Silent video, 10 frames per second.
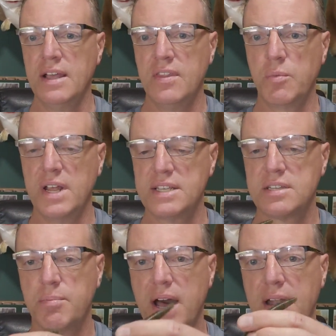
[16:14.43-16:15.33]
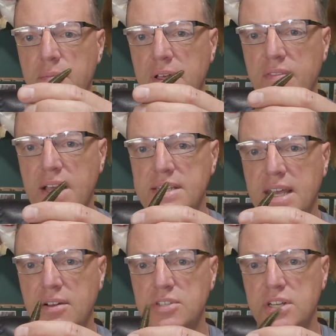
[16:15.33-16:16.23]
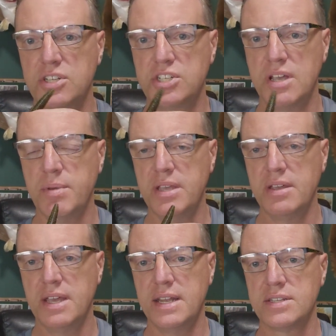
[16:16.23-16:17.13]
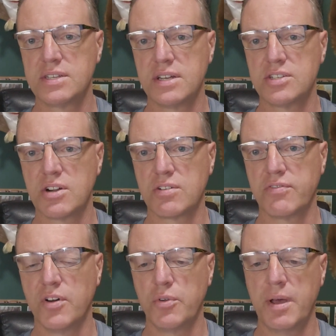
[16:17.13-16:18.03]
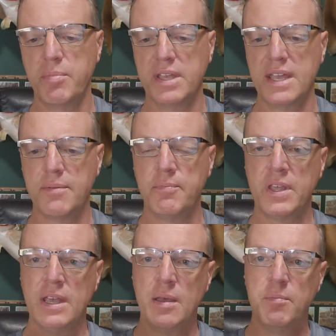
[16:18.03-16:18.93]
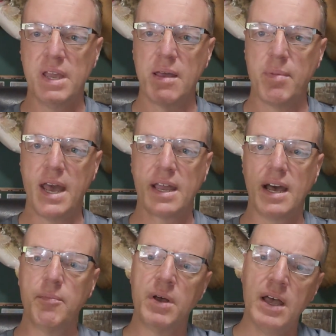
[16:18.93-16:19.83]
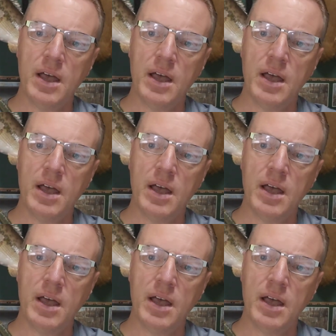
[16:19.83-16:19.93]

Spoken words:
Then when it hits the bottom, that tail is going to shimmy and it's going to start to fold up again, pick it back up.